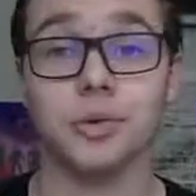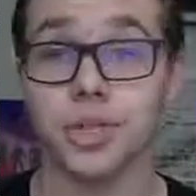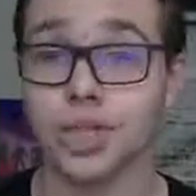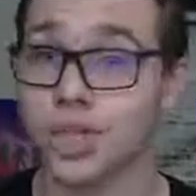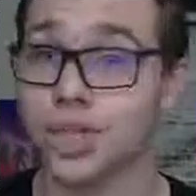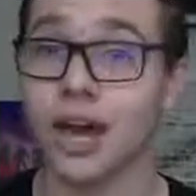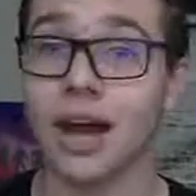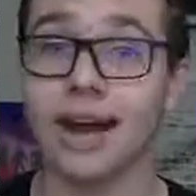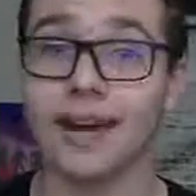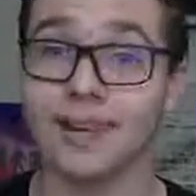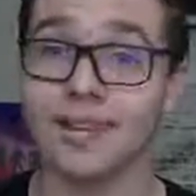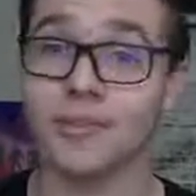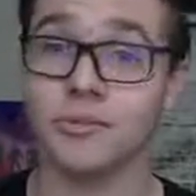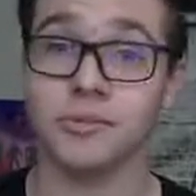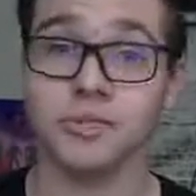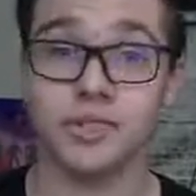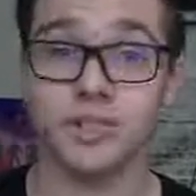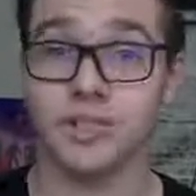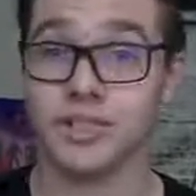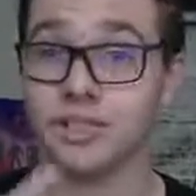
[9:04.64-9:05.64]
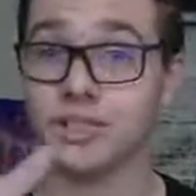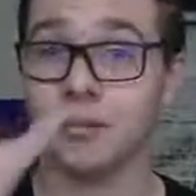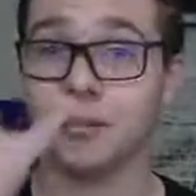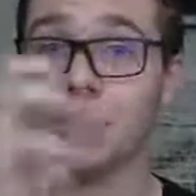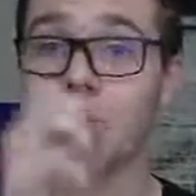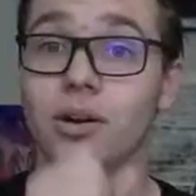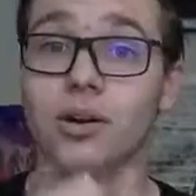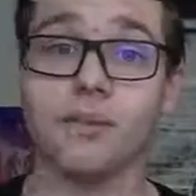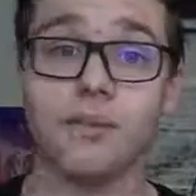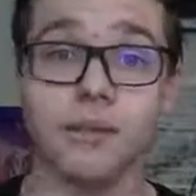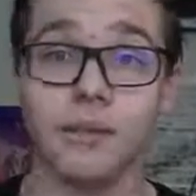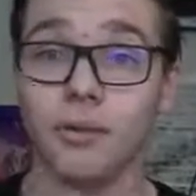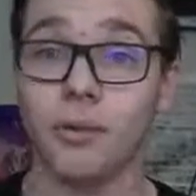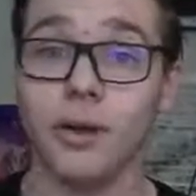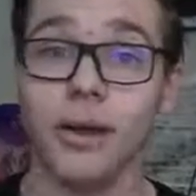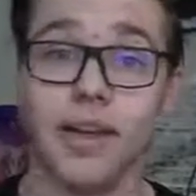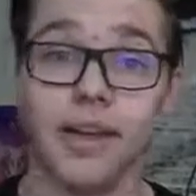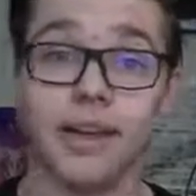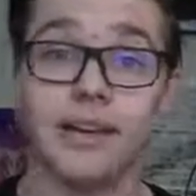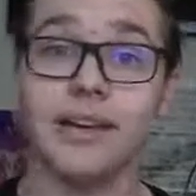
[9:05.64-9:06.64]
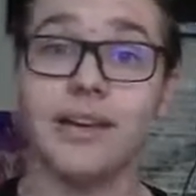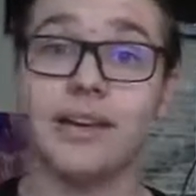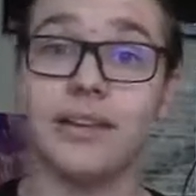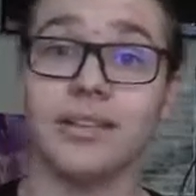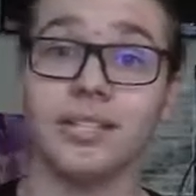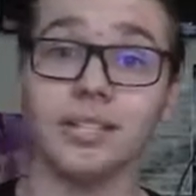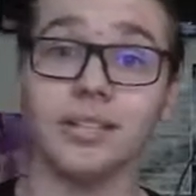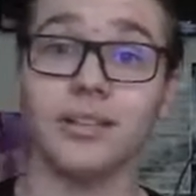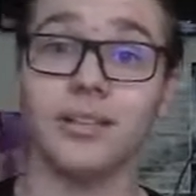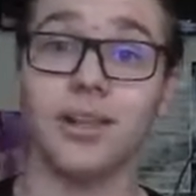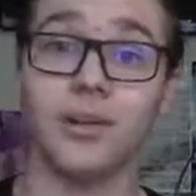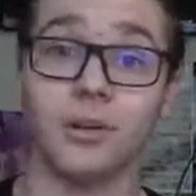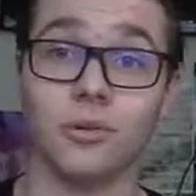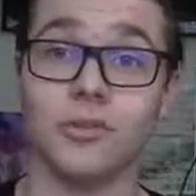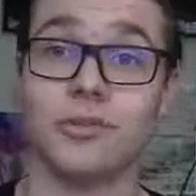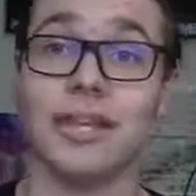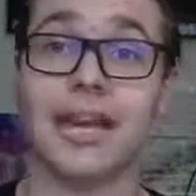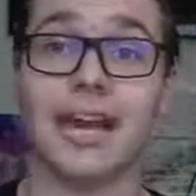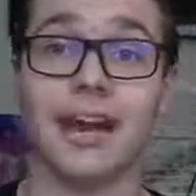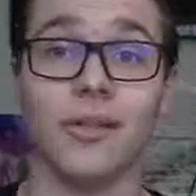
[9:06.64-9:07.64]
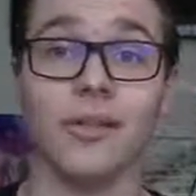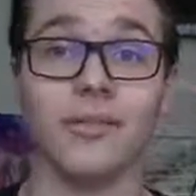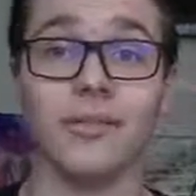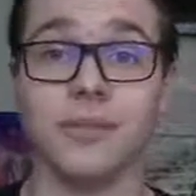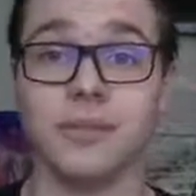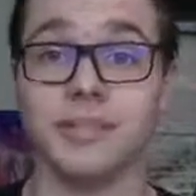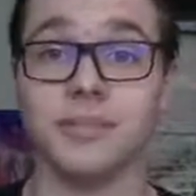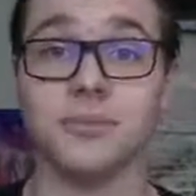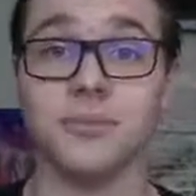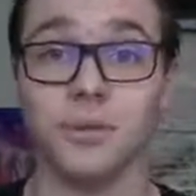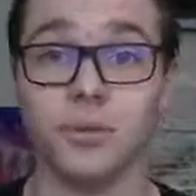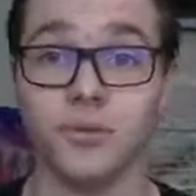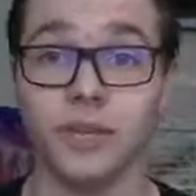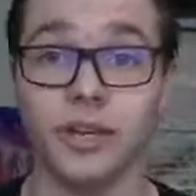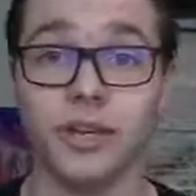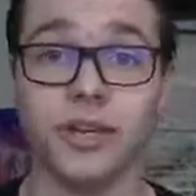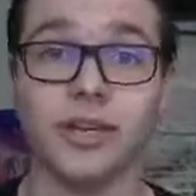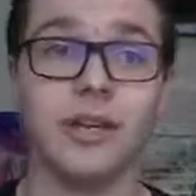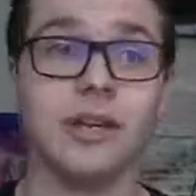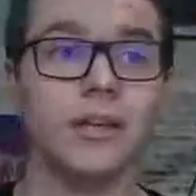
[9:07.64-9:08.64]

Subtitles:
shot was just the perfect way to close out this movie.